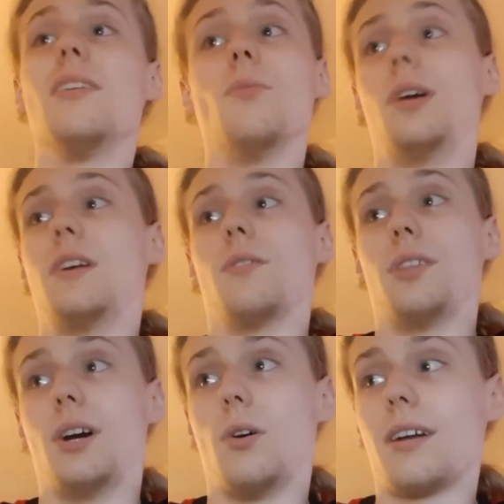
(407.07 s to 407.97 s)
Whatever
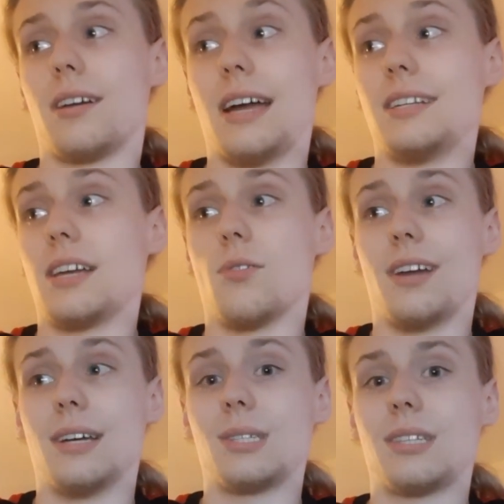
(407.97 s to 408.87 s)
though, I
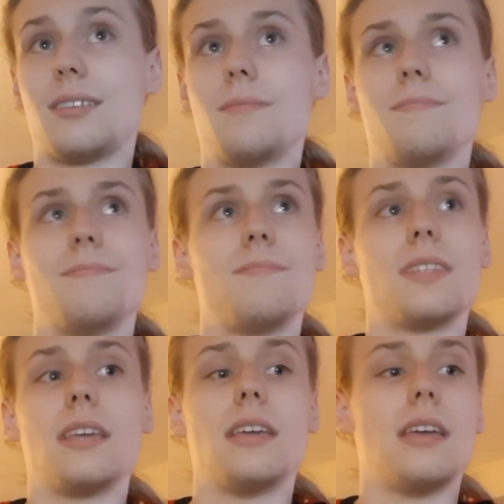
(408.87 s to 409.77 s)
digress.
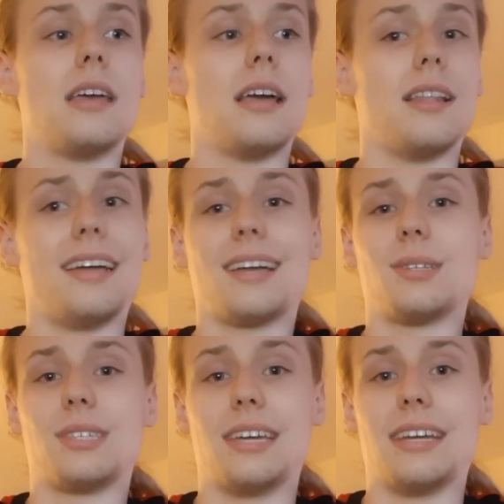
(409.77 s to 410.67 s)
Like I
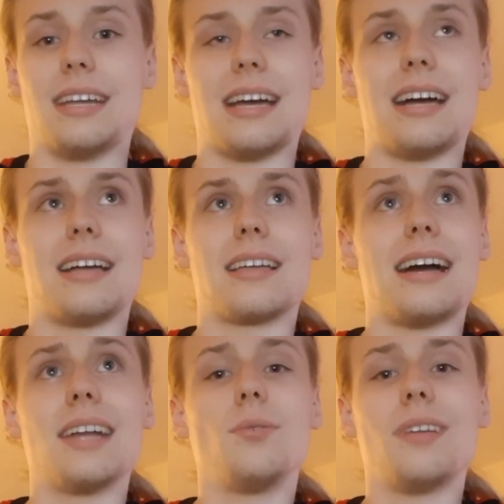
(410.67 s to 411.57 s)
said,
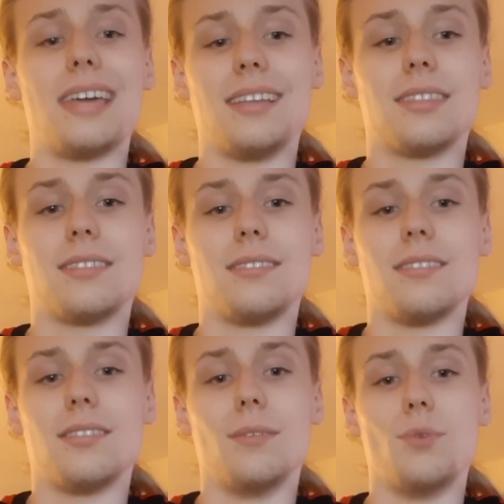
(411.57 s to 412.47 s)
I don't hate
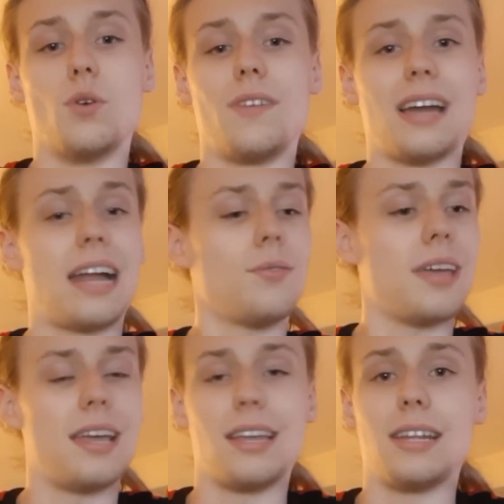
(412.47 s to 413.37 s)
the movie. I don't
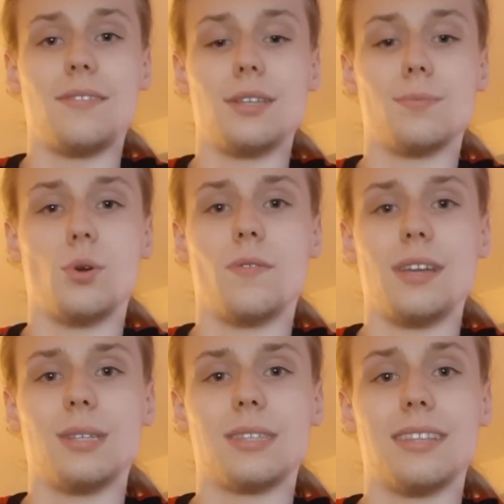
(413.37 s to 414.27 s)
hate any of these
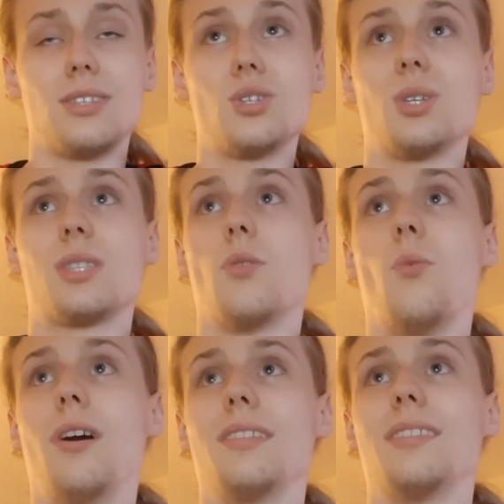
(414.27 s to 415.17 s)
movies. This is just the
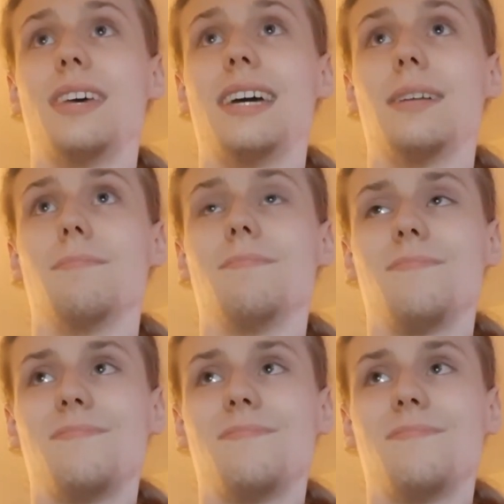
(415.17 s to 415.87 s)
one that